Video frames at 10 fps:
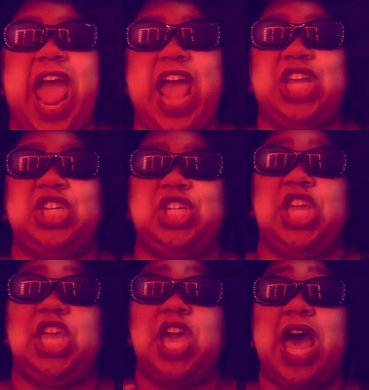
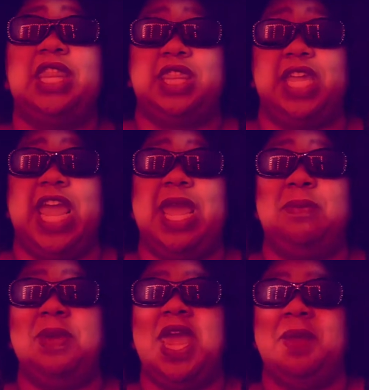actually got the game
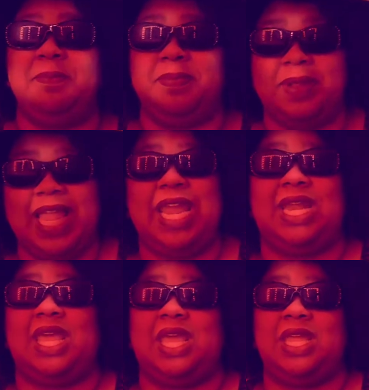and
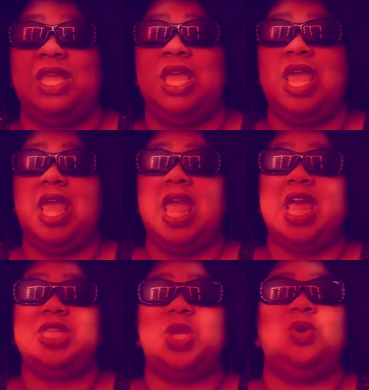played it.
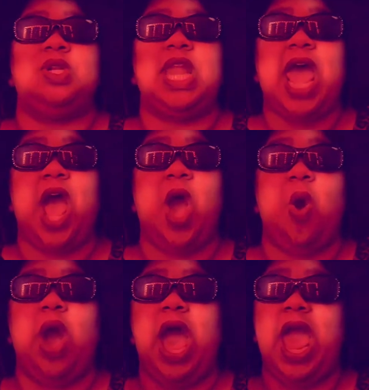And so
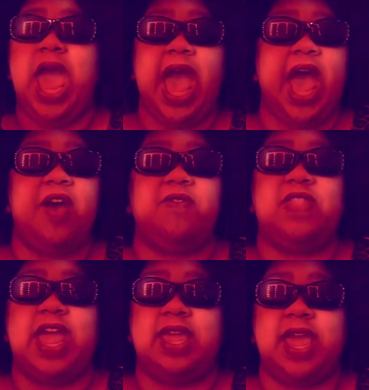now I have
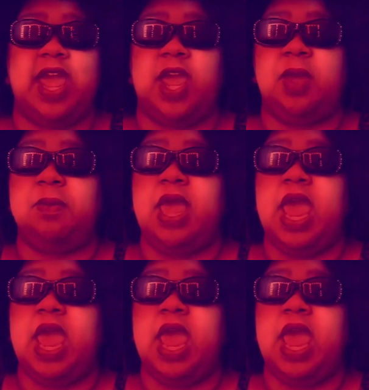that game,